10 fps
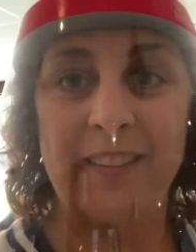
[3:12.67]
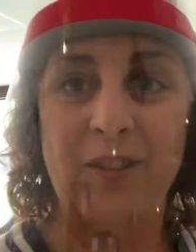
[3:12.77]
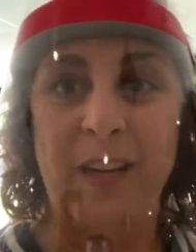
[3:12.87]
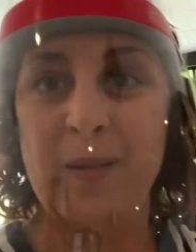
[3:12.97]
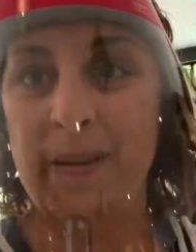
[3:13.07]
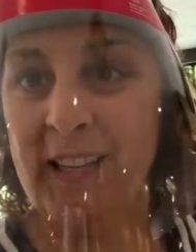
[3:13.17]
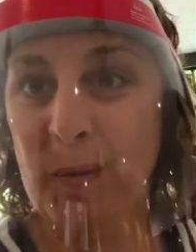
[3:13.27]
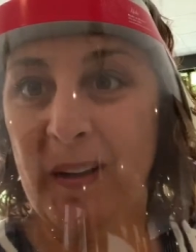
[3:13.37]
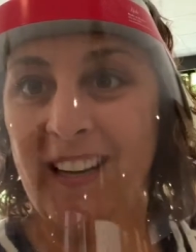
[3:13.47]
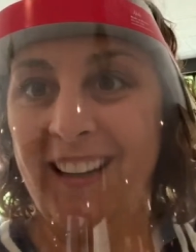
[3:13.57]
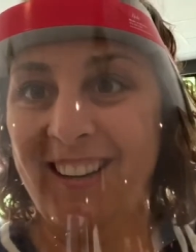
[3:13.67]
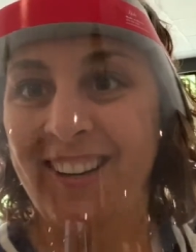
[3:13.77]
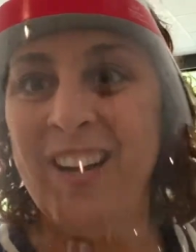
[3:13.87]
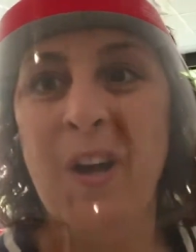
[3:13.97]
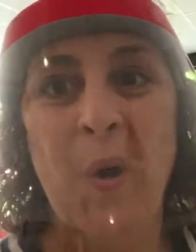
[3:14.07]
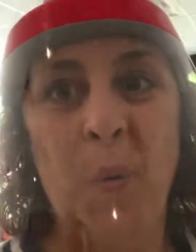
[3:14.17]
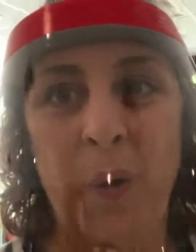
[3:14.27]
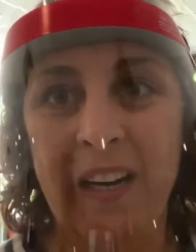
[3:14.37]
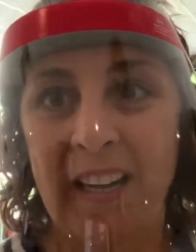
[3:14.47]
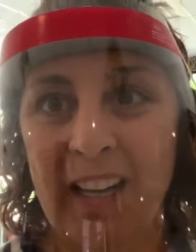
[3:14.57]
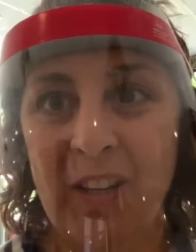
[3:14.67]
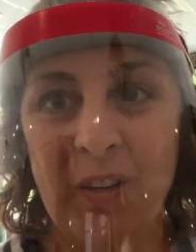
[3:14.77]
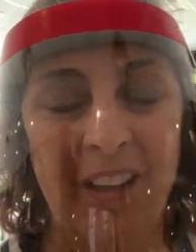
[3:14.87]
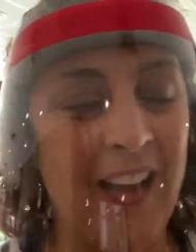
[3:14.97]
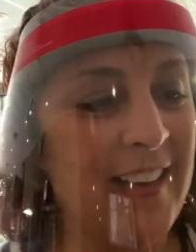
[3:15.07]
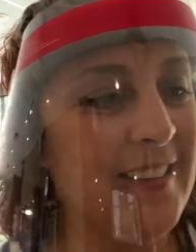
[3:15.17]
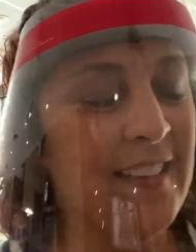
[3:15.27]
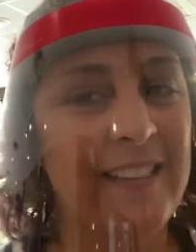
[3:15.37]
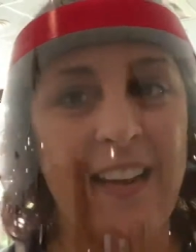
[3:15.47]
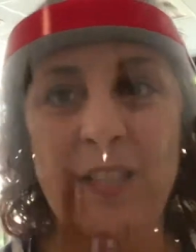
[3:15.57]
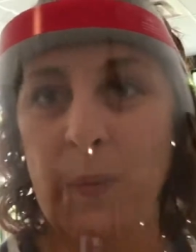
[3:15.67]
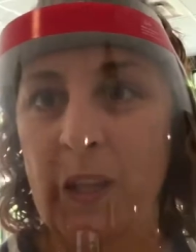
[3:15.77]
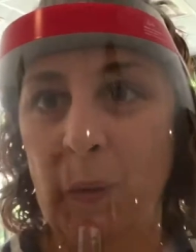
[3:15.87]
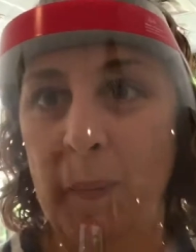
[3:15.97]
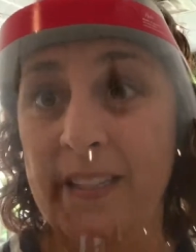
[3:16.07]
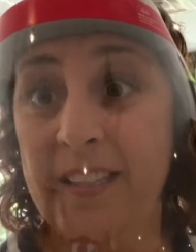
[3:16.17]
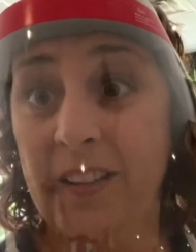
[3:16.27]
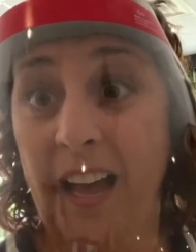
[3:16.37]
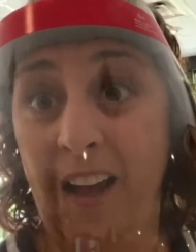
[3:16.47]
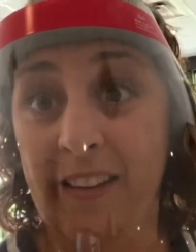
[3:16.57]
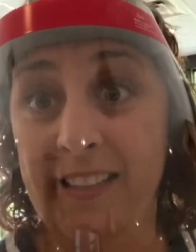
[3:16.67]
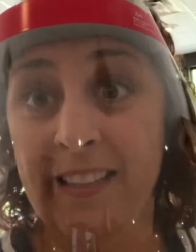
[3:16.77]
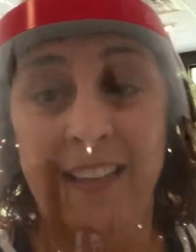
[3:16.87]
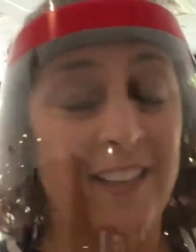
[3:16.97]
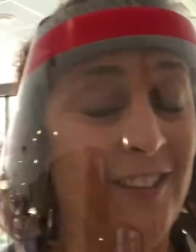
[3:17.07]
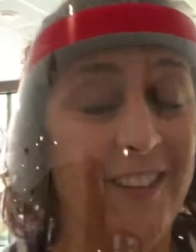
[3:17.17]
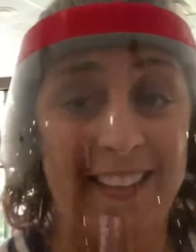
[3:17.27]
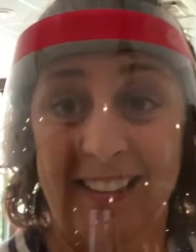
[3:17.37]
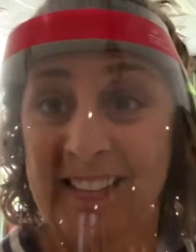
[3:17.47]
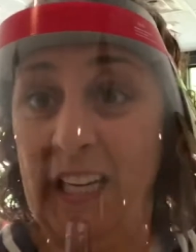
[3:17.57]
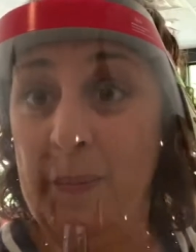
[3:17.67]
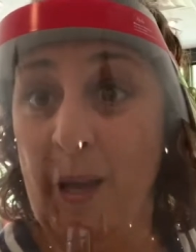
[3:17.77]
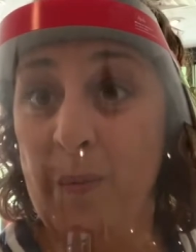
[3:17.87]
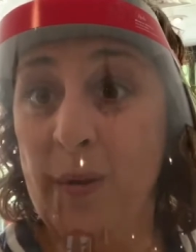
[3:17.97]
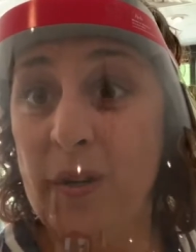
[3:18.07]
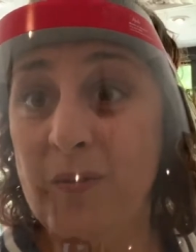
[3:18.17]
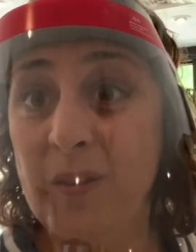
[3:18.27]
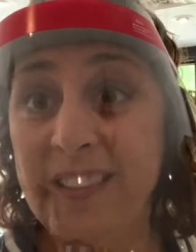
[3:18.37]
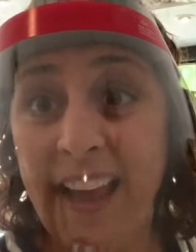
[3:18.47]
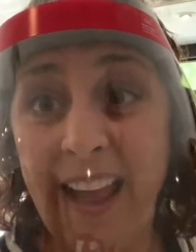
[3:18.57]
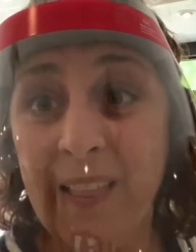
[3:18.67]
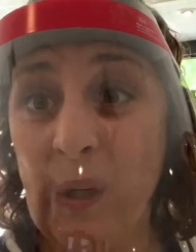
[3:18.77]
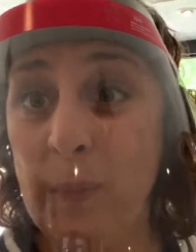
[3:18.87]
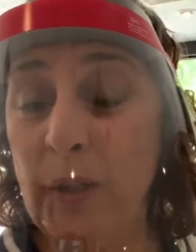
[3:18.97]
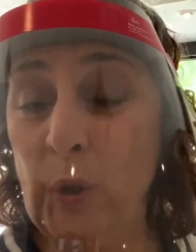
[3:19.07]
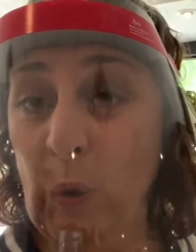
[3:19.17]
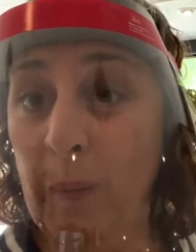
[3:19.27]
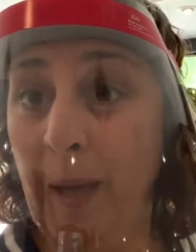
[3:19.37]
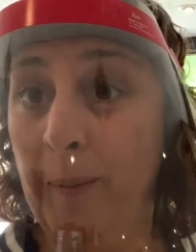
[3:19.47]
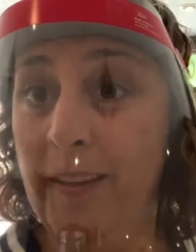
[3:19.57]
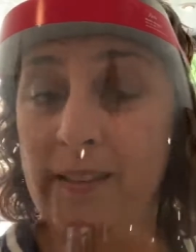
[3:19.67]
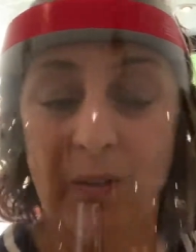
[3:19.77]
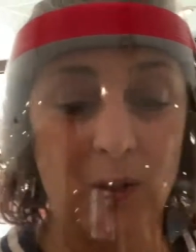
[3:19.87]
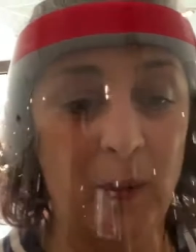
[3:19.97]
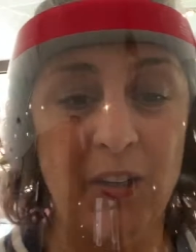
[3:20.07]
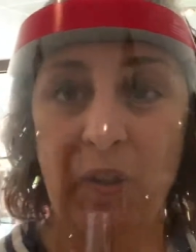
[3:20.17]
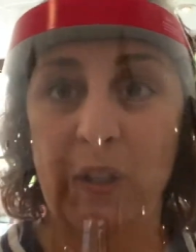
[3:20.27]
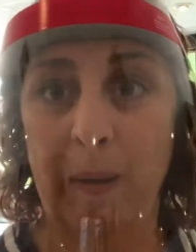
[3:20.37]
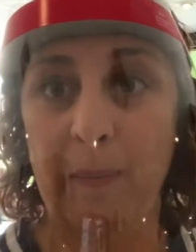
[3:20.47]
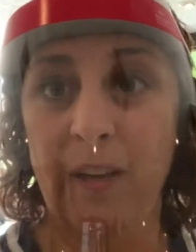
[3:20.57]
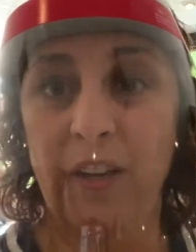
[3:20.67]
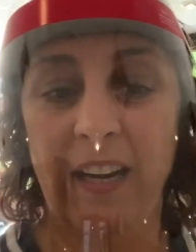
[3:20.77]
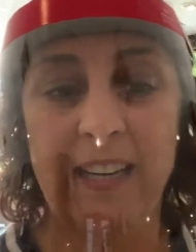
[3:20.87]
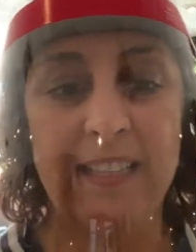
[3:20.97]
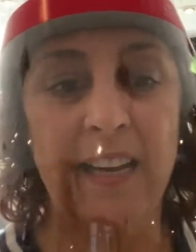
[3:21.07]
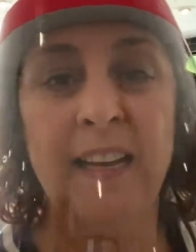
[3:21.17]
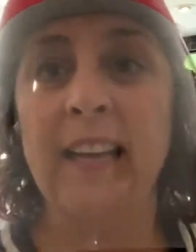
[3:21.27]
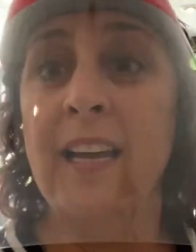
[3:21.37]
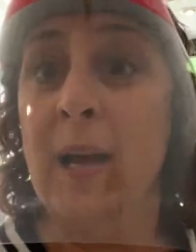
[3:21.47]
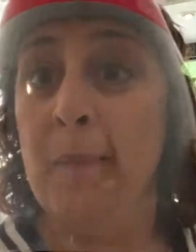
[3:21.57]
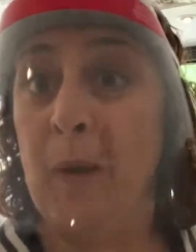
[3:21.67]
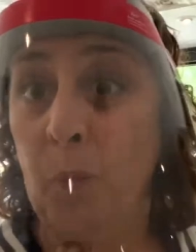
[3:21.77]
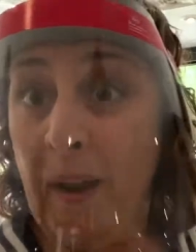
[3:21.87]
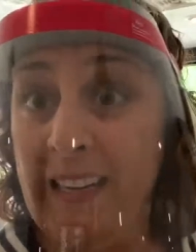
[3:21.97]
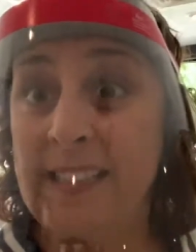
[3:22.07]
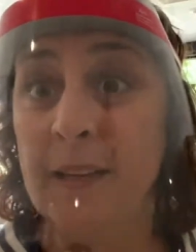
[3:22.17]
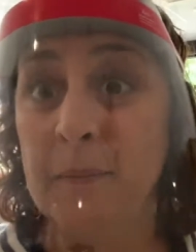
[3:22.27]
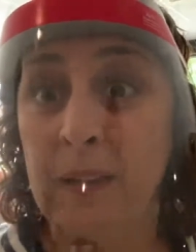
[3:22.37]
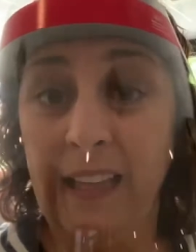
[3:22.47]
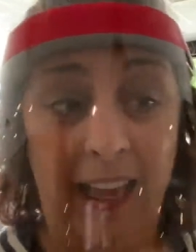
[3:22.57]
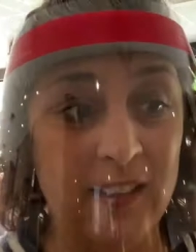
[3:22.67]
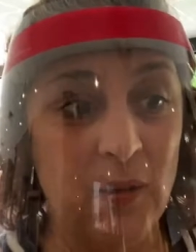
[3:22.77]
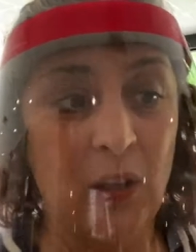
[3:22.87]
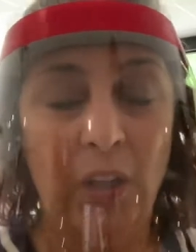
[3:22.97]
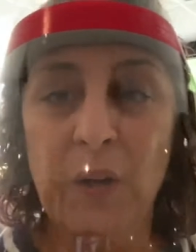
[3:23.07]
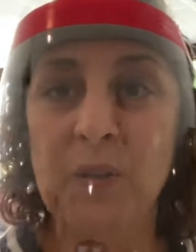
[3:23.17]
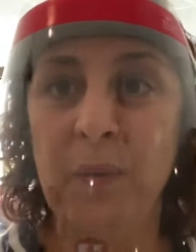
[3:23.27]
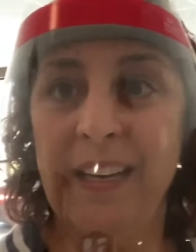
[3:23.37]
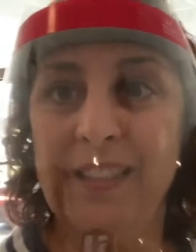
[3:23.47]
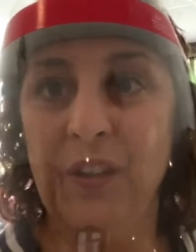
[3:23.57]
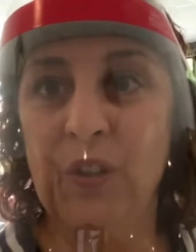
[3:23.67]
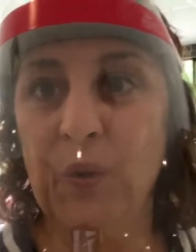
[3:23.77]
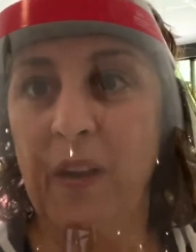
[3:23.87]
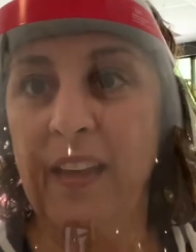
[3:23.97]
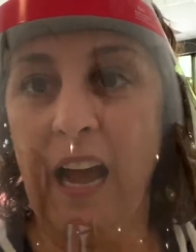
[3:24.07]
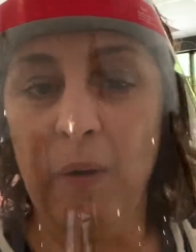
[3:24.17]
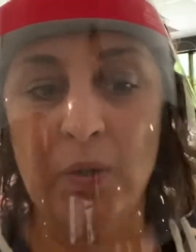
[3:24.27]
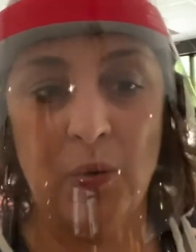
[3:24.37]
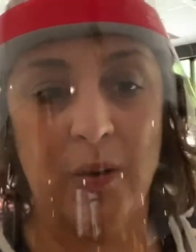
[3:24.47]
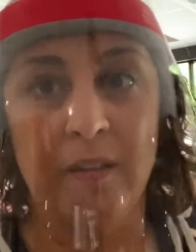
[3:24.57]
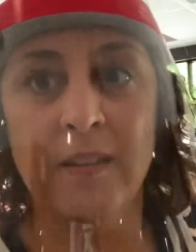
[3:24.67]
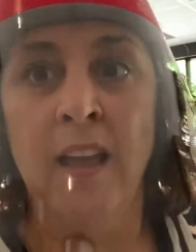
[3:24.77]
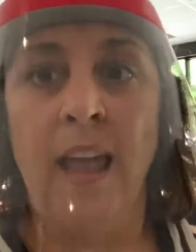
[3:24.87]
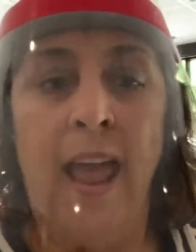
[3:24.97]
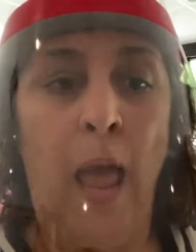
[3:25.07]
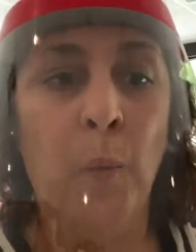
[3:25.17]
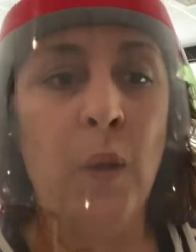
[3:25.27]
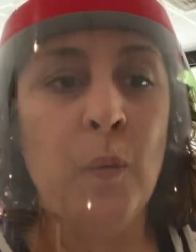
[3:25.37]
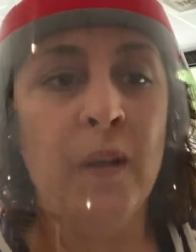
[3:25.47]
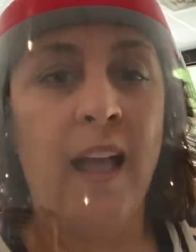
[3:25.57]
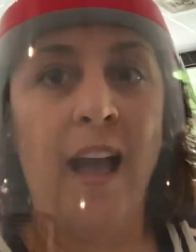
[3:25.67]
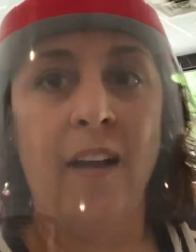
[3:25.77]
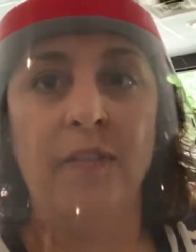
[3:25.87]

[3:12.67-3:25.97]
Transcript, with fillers: transmitting to one another. We're gonna utilize this nice weather while we still have it. Looks like it's gonna be a beautiful day, a little bit cool maybe, so sweatshirts might be a good idea, but ready to play. So clothes ready to enjoy the outdoors. And we will have